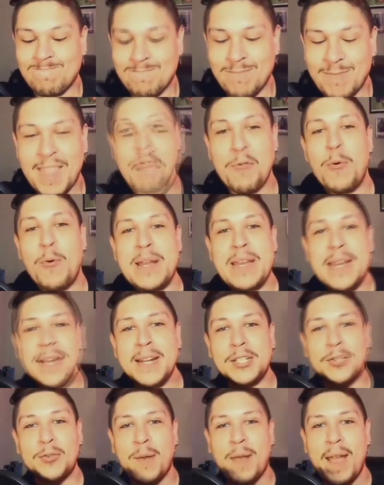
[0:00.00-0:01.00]
we need a
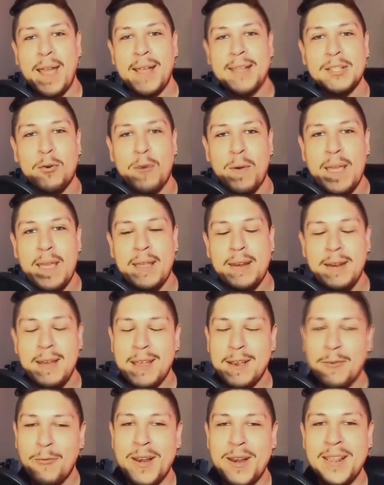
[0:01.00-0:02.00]
trans queen.
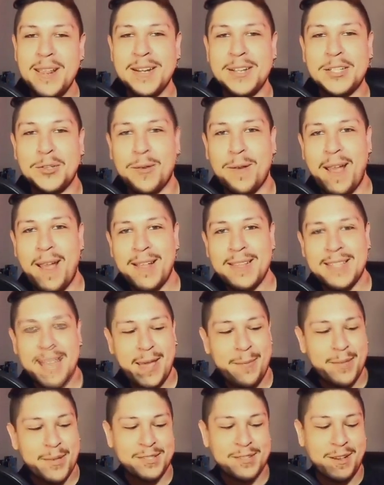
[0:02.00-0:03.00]
We need a trans
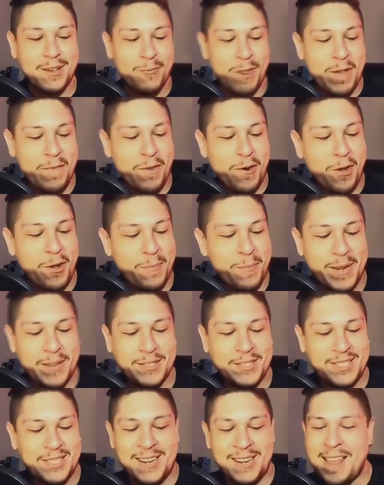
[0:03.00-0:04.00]
Amazon. We've all been
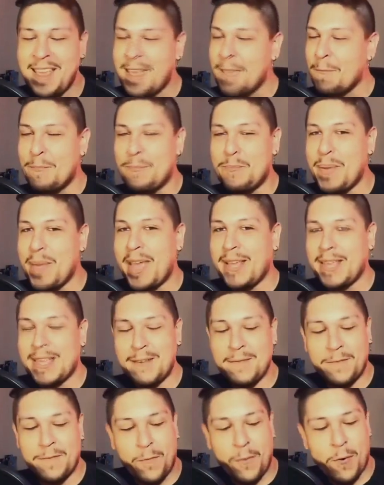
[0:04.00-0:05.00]
just begging
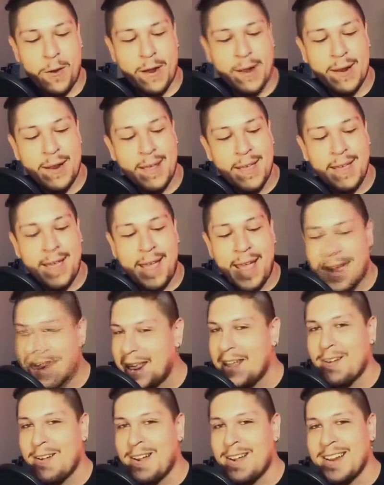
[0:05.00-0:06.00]
for it. And
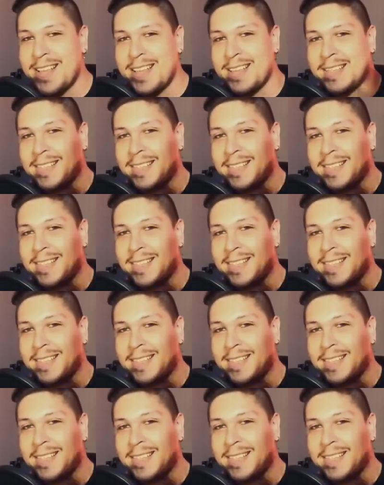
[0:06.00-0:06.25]
here it is.